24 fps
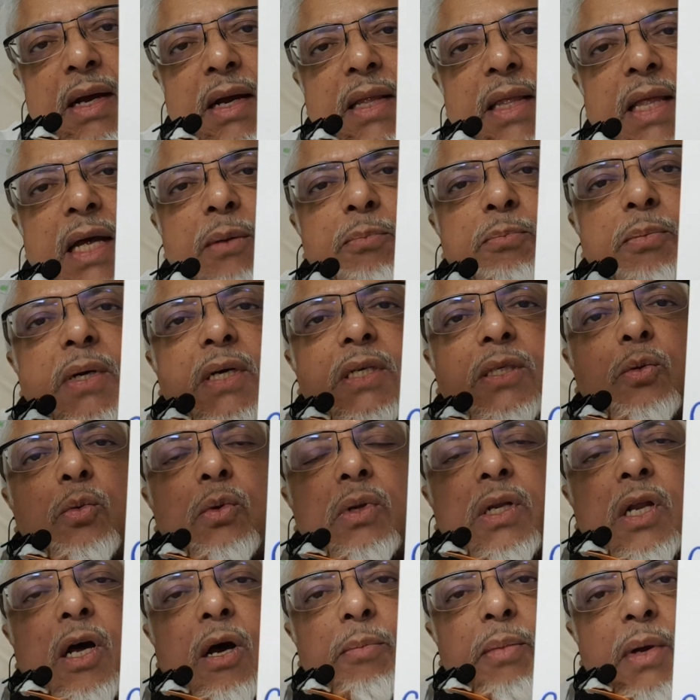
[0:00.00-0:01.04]
That person will
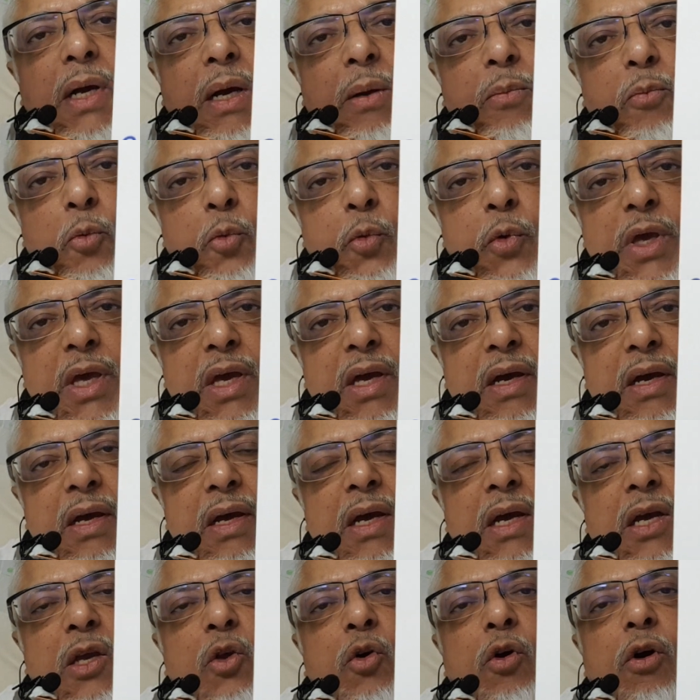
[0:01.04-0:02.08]
now become weak.
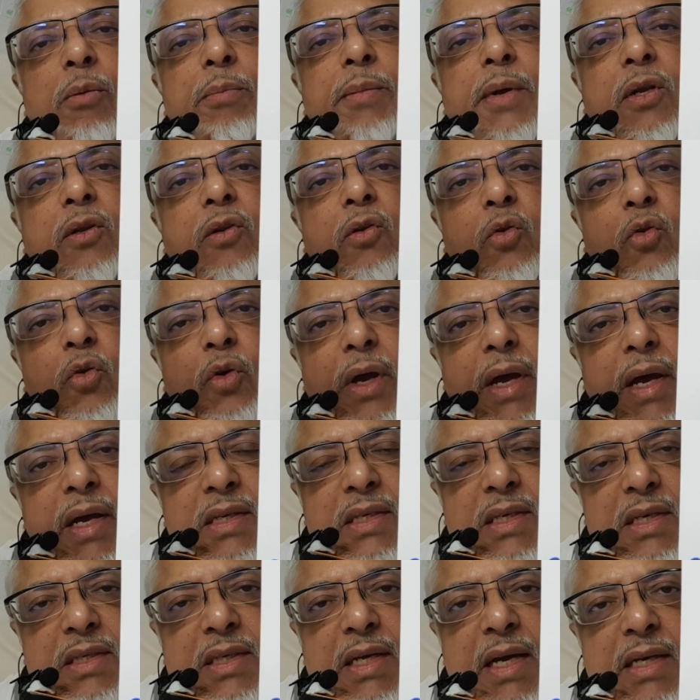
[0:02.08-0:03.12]
You won't be able to do
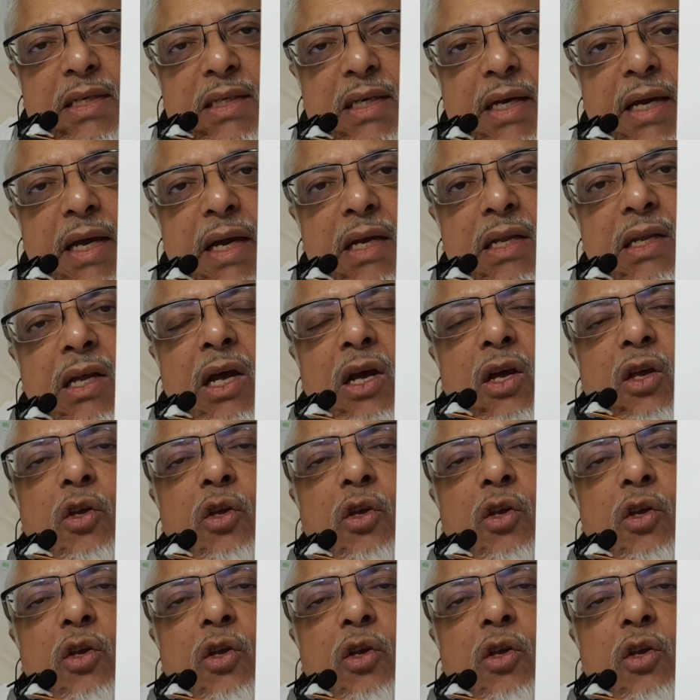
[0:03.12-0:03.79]
exercise again.